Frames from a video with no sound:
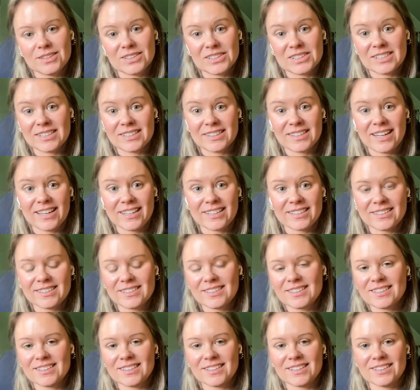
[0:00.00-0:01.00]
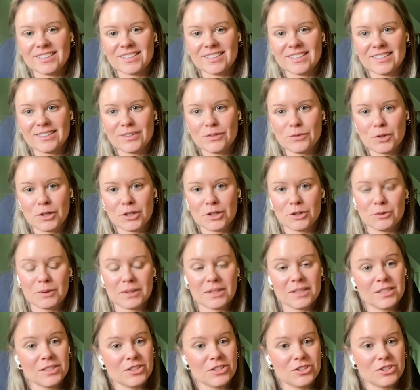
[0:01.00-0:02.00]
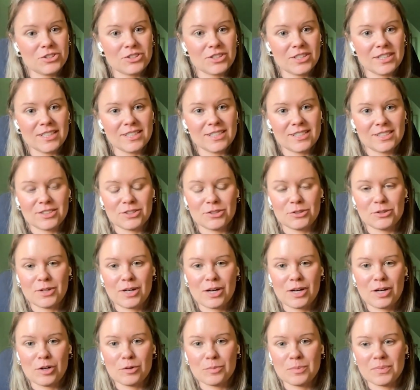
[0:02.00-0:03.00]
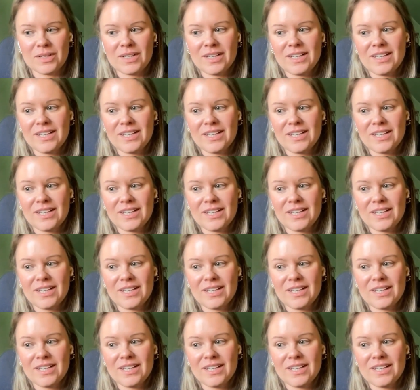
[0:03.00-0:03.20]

looked at that. And they work with industry to help